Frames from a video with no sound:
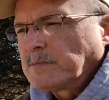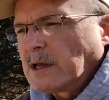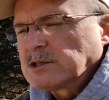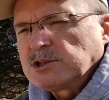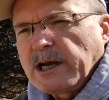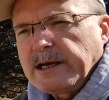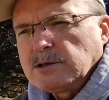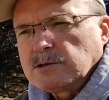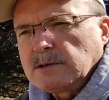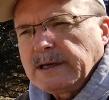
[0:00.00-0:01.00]

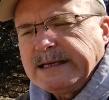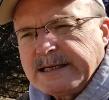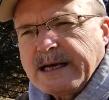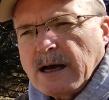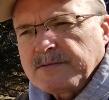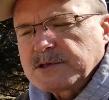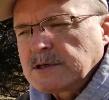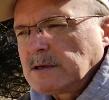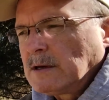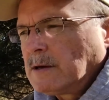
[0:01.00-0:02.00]
exchange ETFs,
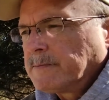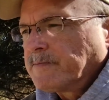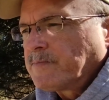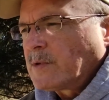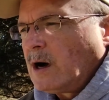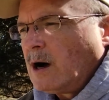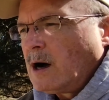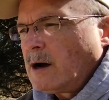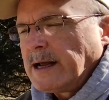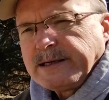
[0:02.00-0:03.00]

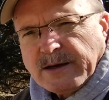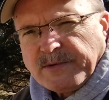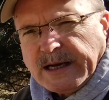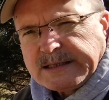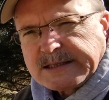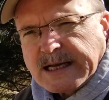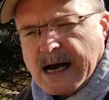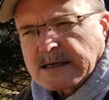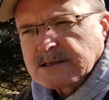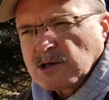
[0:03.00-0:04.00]
and dividend
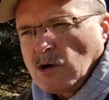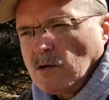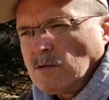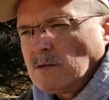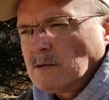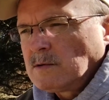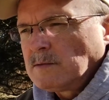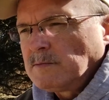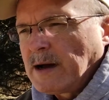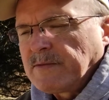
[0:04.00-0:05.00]
stocks. So
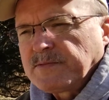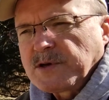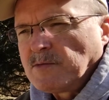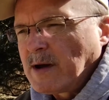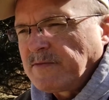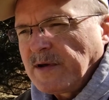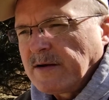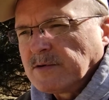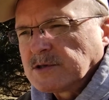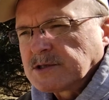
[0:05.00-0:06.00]
some of my
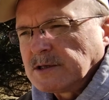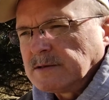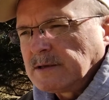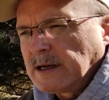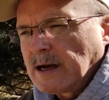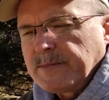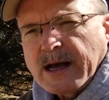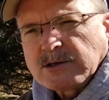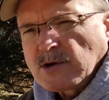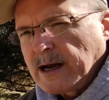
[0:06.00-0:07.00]
favorites, and I'm
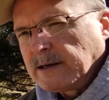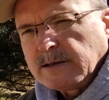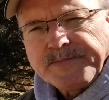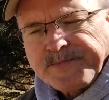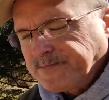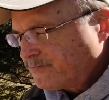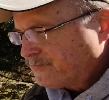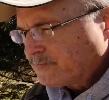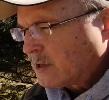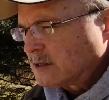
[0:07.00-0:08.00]
not trying to
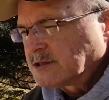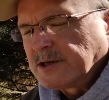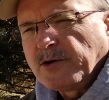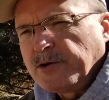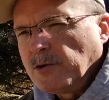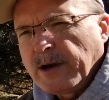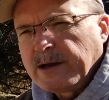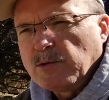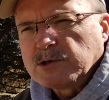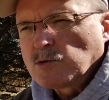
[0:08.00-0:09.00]
steer you any
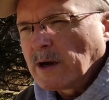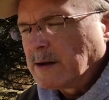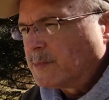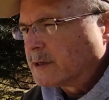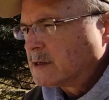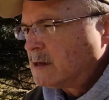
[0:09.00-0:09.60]
which way, but